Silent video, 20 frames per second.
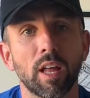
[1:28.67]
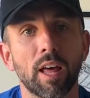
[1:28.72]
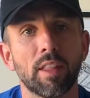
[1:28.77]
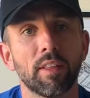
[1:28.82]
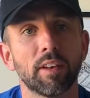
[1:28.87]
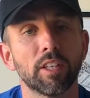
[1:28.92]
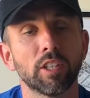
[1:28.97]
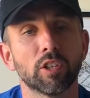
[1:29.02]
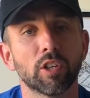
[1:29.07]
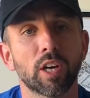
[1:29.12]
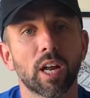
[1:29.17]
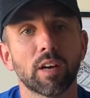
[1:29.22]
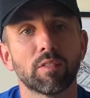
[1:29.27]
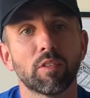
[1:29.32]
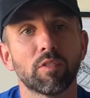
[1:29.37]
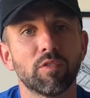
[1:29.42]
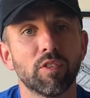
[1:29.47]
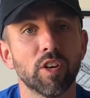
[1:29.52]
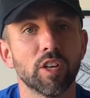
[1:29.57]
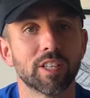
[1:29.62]
And then you're going to have
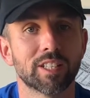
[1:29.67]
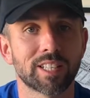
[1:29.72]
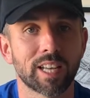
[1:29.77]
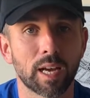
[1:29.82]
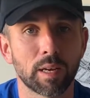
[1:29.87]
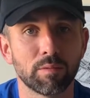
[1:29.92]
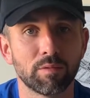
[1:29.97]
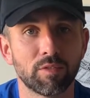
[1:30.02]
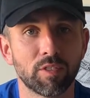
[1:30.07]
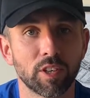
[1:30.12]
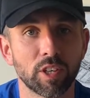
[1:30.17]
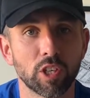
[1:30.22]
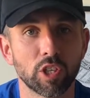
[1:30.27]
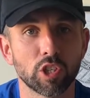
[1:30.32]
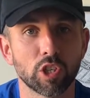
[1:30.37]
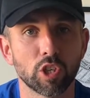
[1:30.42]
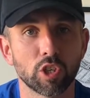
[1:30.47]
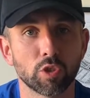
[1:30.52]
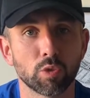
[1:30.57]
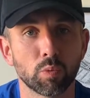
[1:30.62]
a first-time
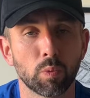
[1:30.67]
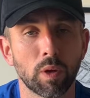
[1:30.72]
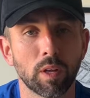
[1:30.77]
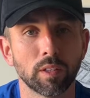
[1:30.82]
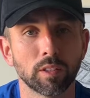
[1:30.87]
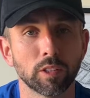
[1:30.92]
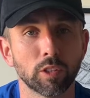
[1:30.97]
finish as well.